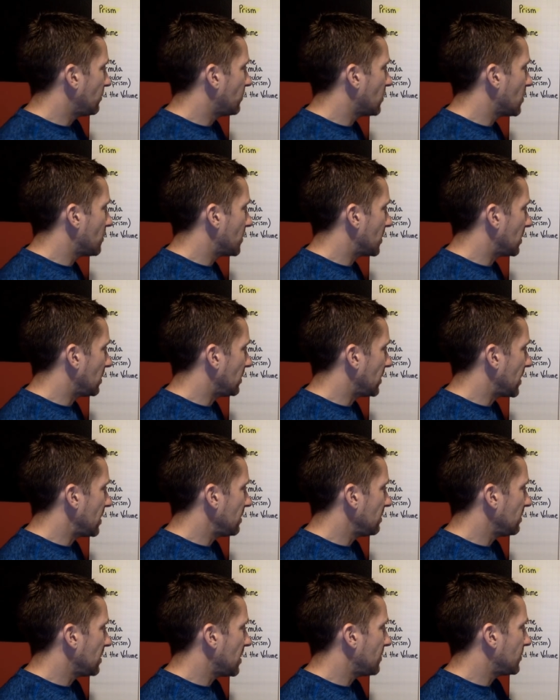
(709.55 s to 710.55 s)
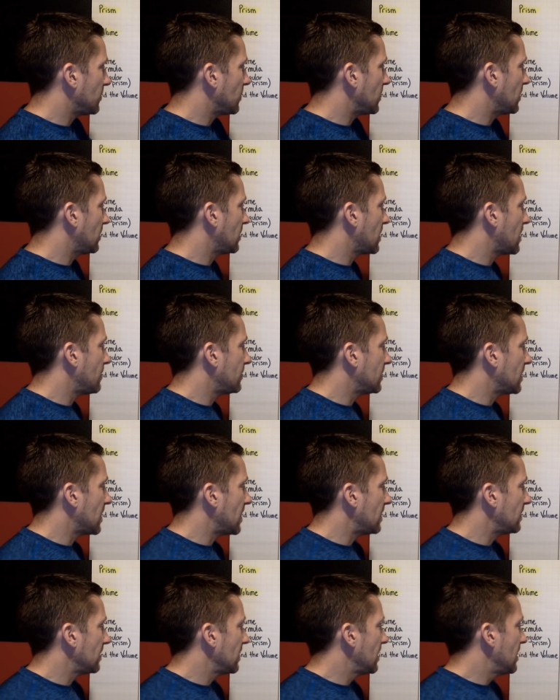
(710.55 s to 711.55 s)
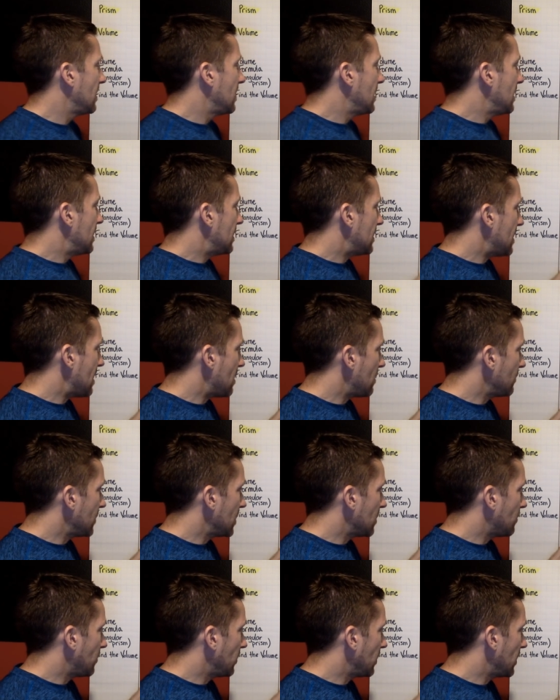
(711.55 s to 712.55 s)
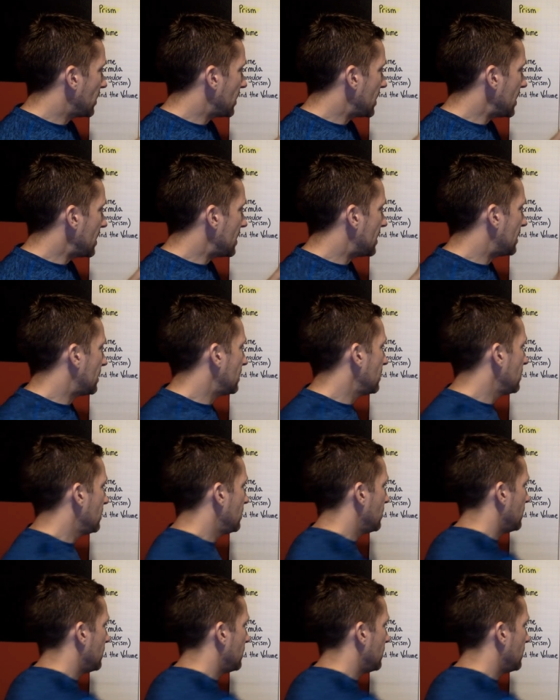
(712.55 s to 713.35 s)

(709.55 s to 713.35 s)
a formula, length times width times height. Now I'm going to plug in